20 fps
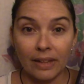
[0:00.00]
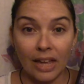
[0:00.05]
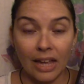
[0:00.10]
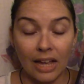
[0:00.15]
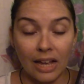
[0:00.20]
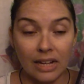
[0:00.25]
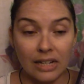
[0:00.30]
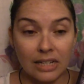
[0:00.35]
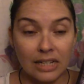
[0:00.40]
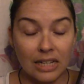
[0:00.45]

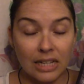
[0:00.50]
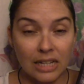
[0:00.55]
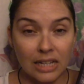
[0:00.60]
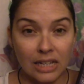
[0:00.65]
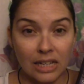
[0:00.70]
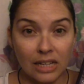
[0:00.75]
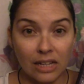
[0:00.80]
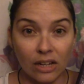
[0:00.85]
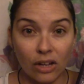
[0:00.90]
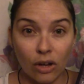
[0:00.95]
and
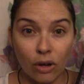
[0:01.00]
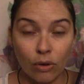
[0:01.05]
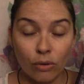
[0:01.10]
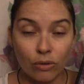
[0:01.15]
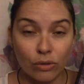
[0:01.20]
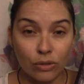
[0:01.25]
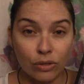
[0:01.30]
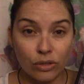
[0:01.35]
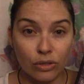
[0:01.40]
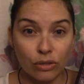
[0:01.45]
he
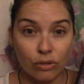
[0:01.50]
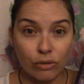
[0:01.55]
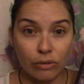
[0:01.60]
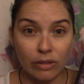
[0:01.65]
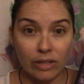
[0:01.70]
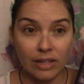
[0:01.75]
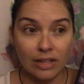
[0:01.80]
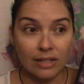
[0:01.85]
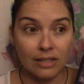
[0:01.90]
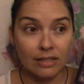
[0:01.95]
goes
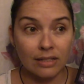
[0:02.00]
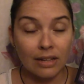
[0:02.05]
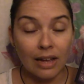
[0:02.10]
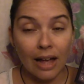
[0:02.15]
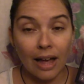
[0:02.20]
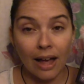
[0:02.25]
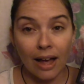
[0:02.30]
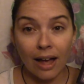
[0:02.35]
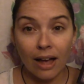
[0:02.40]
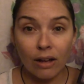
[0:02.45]
to this
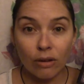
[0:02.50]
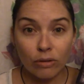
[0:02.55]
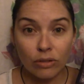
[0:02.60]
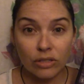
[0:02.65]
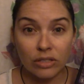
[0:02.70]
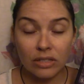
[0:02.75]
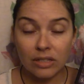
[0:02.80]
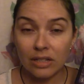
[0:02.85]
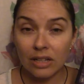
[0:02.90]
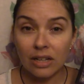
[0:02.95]

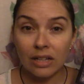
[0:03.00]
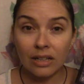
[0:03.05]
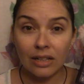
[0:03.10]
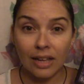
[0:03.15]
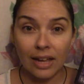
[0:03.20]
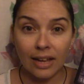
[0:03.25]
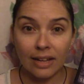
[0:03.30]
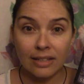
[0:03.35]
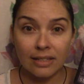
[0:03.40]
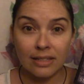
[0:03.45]
house to
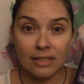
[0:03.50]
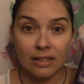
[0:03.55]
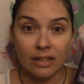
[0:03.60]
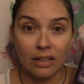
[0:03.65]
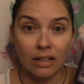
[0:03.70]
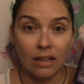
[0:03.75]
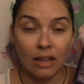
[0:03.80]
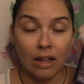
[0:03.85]
collect